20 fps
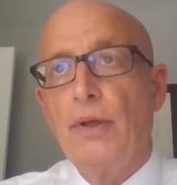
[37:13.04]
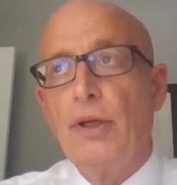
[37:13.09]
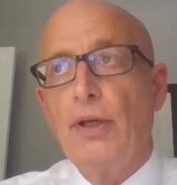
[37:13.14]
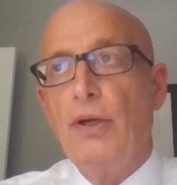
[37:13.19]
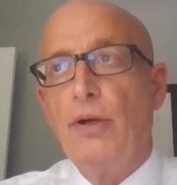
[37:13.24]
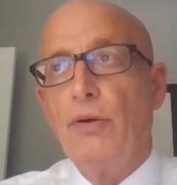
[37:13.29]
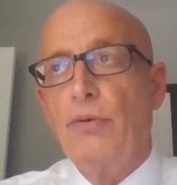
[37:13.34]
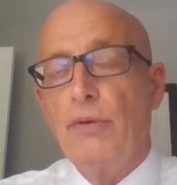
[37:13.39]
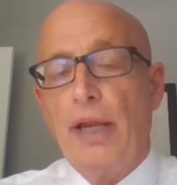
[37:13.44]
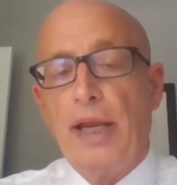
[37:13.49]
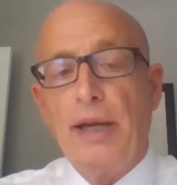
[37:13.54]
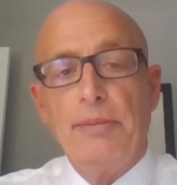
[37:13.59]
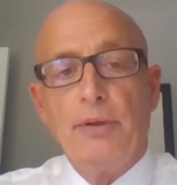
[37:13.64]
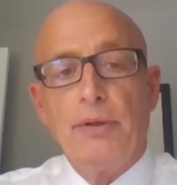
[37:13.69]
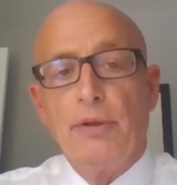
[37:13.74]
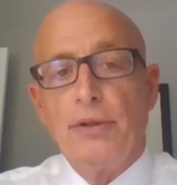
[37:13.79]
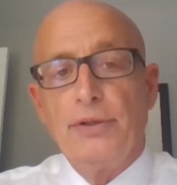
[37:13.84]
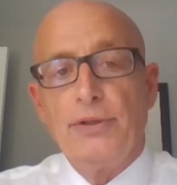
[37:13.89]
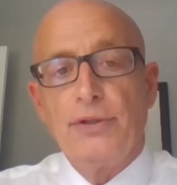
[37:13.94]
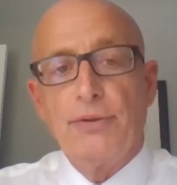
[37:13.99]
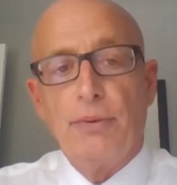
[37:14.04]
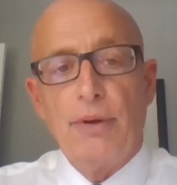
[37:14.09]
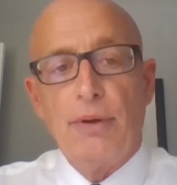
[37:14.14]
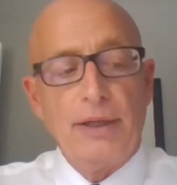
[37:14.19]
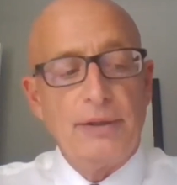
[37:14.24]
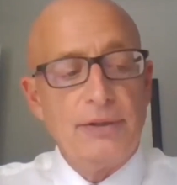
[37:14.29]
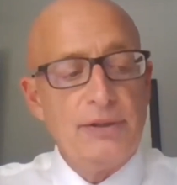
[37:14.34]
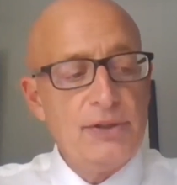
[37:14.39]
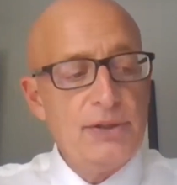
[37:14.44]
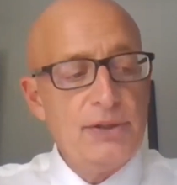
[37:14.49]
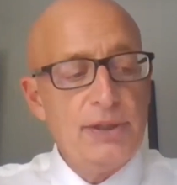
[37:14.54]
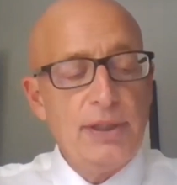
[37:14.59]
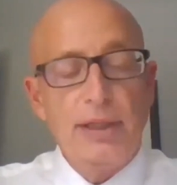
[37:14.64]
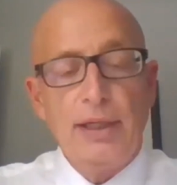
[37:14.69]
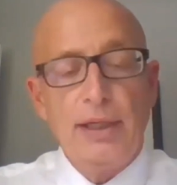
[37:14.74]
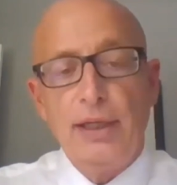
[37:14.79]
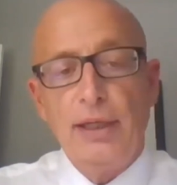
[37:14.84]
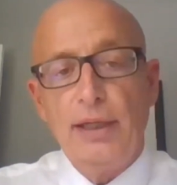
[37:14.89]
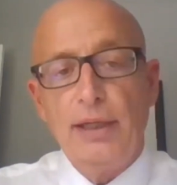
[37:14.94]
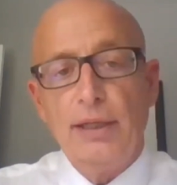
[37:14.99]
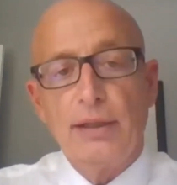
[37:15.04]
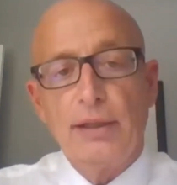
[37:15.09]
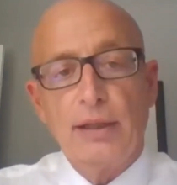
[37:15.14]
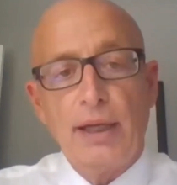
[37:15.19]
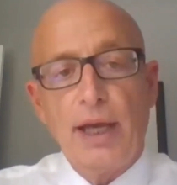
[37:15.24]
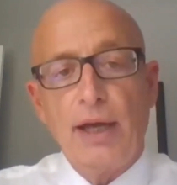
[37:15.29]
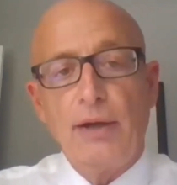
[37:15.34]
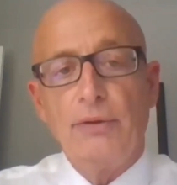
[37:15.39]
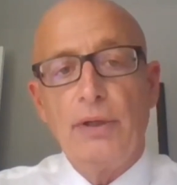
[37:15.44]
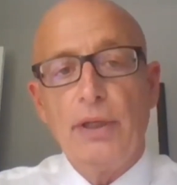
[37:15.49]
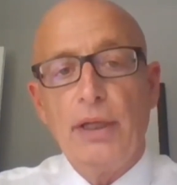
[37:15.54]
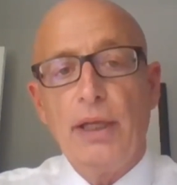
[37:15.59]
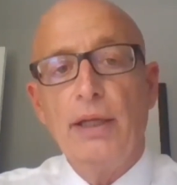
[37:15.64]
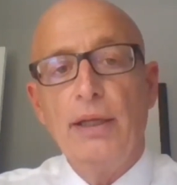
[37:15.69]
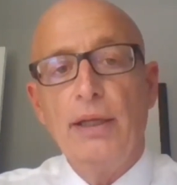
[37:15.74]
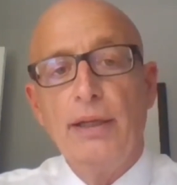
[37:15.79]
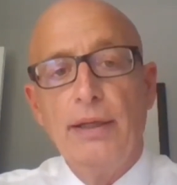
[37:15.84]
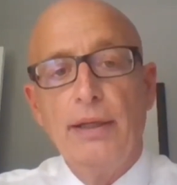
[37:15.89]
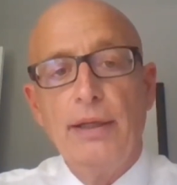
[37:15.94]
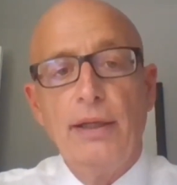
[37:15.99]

neighborhoods throughout the city and county.